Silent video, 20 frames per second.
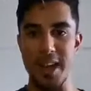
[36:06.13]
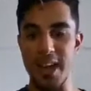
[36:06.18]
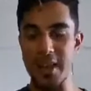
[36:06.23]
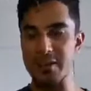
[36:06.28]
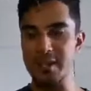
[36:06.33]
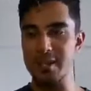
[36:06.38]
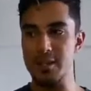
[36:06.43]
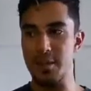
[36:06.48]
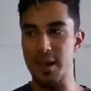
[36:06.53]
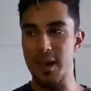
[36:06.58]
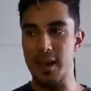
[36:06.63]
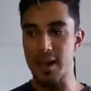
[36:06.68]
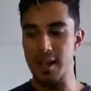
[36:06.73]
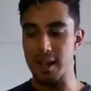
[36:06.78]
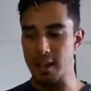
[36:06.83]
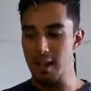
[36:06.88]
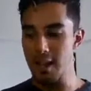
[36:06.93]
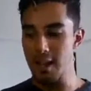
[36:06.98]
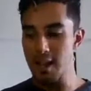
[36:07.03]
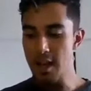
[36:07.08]
We have a
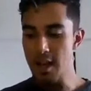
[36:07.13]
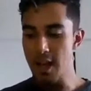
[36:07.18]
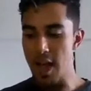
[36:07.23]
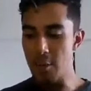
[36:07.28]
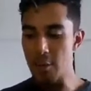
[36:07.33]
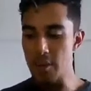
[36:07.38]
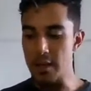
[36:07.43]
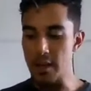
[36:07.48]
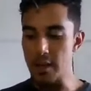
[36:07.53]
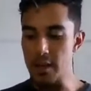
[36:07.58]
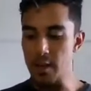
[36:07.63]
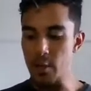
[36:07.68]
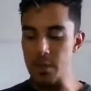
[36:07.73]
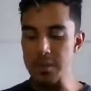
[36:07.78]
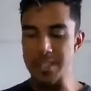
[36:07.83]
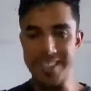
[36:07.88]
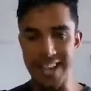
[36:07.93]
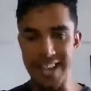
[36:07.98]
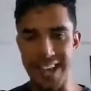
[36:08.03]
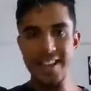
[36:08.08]
spine, and
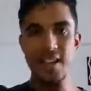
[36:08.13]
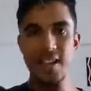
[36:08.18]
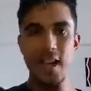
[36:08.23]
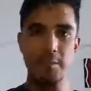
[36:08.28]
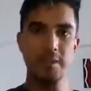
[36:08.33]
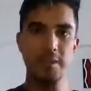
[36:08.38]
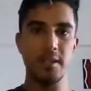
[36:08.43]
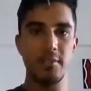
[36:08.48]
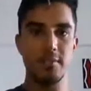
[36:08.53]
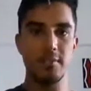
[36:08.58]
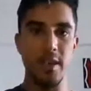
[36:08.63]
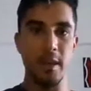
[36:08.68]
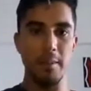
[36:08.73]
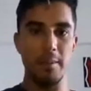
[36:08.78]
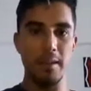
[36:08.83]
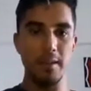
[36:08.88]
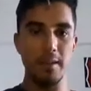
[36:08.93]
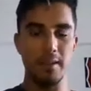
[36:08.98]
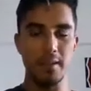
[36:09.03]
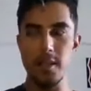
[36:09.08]
we stand up to the
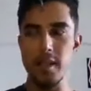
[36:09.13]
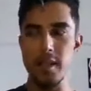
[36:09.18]
feminine.